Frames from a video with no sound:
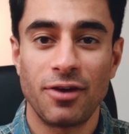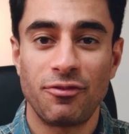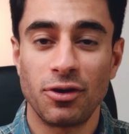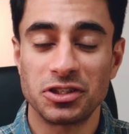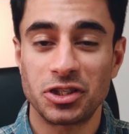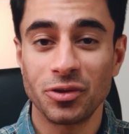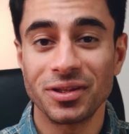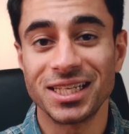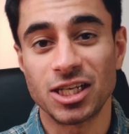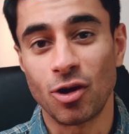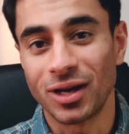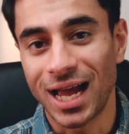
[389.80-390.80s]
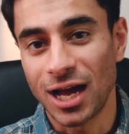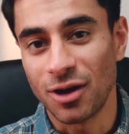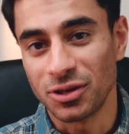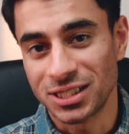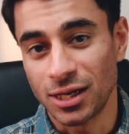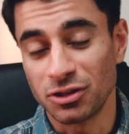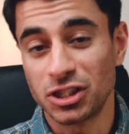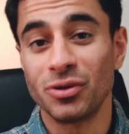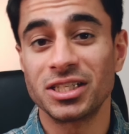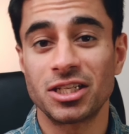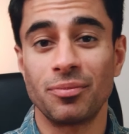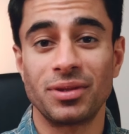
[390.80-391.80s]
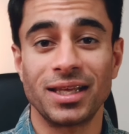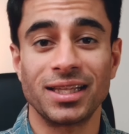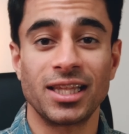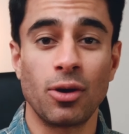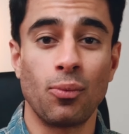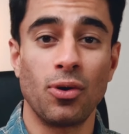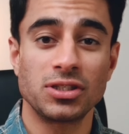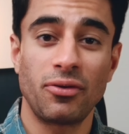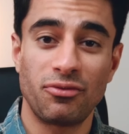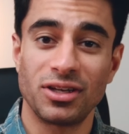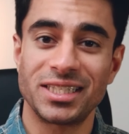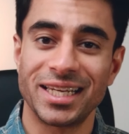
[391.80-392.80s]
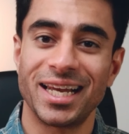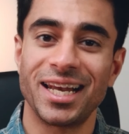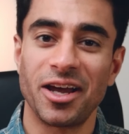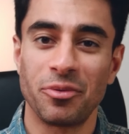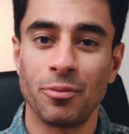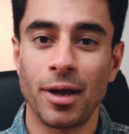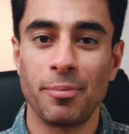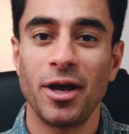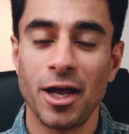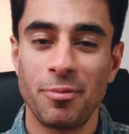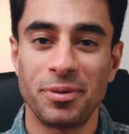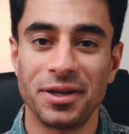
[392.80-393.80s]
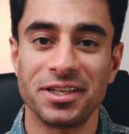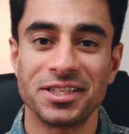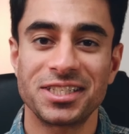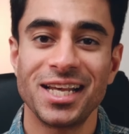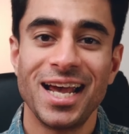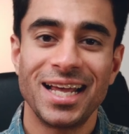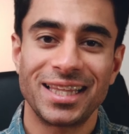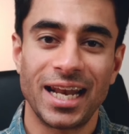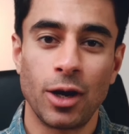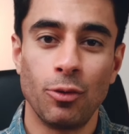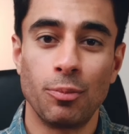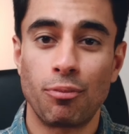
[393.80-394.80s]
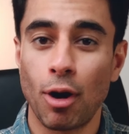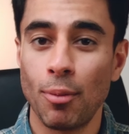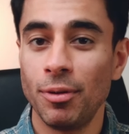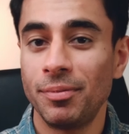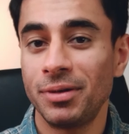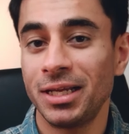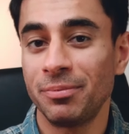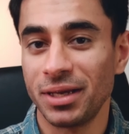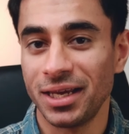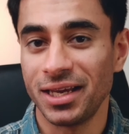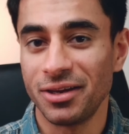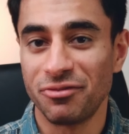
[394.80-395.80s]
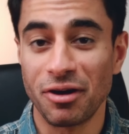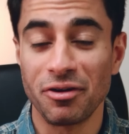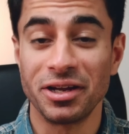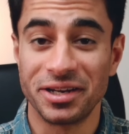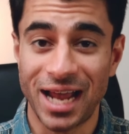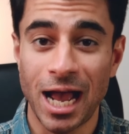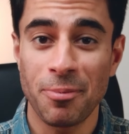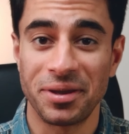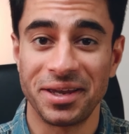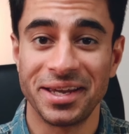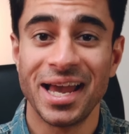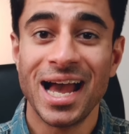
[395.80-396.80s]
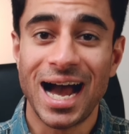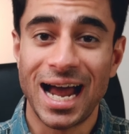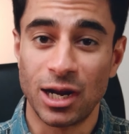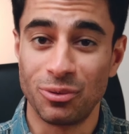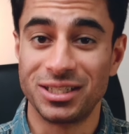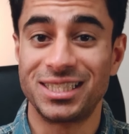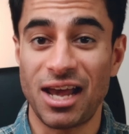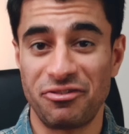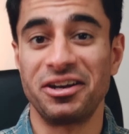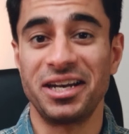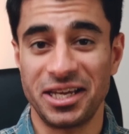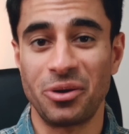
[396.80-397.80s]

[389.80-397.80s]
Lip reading: If I was doing these long hours and I was doing something that wasn't fitting in line with my purpose, then I would probably be very unhappy and I would definitely